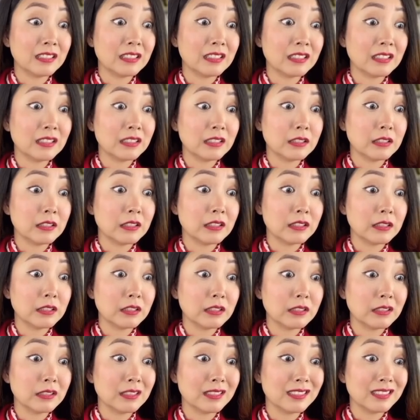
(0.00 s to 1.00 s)
This is how I
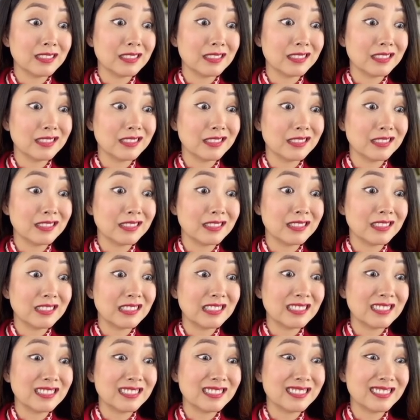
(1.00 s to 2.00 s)
drink my green
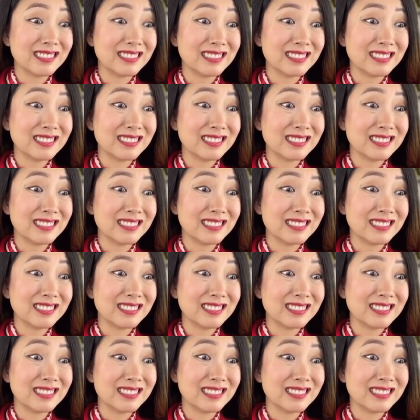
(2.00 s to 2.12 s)
tea.